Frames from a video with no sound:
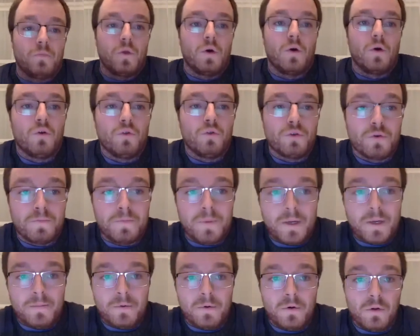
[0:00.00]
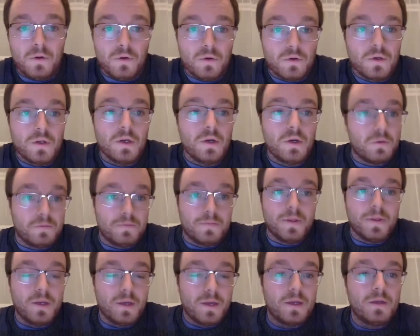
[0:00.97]
older people, or,
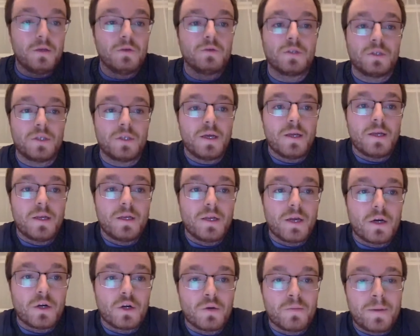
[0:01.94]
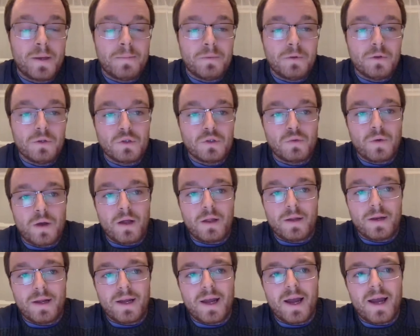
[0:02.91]
you'll see it in younger people as well.
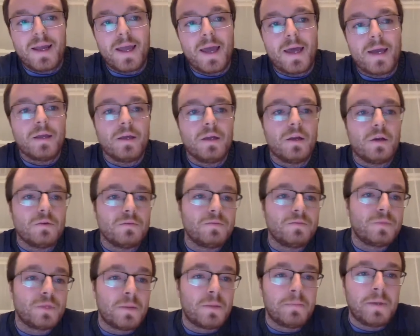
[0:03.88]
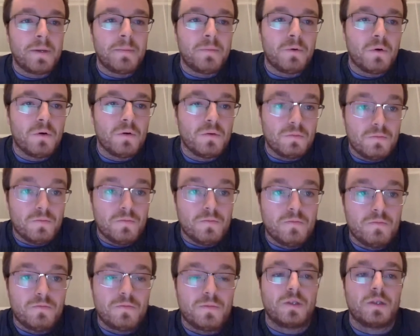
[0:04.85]
And I get it. Some people
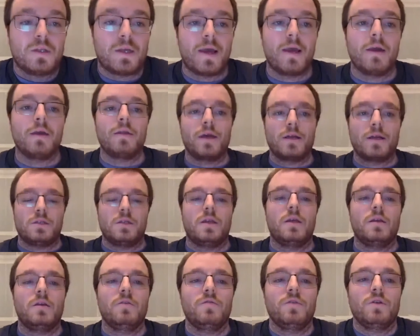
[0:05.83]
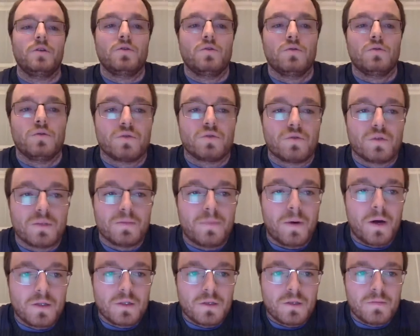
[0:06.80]
say that's an individual's
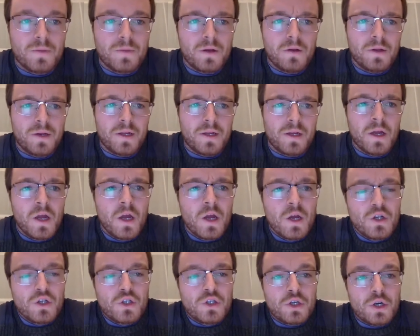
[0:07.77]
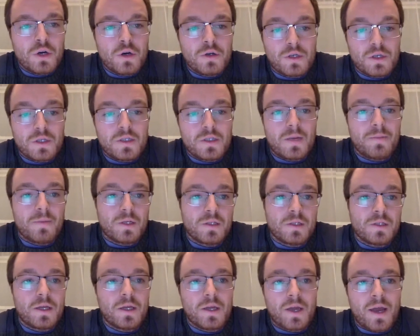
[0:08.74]
responsibility. Sure, to some
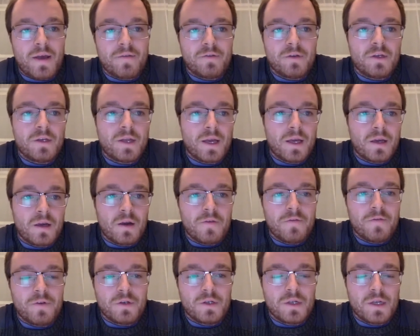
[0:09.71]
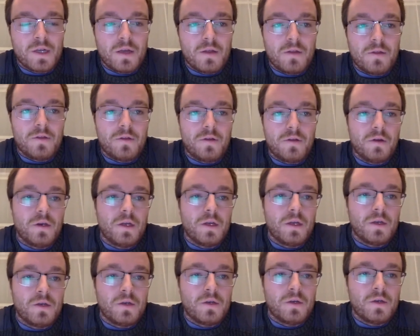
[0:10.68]
extent, you have to take care of your teeth. You
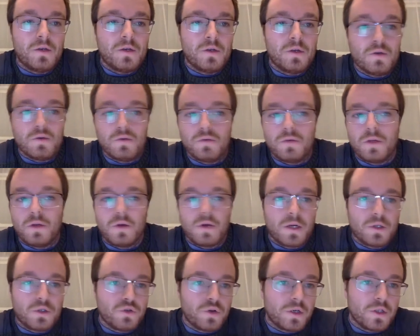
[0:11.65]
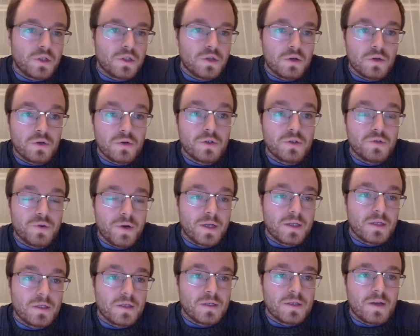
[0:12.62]
need to, not drink sugary
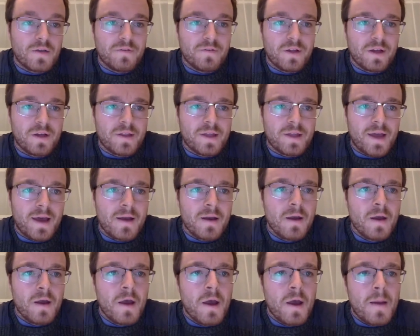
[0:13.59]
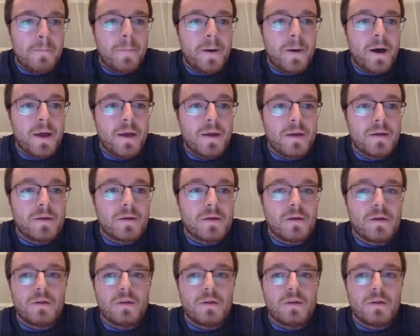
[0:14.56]
drinks and stuff like that. But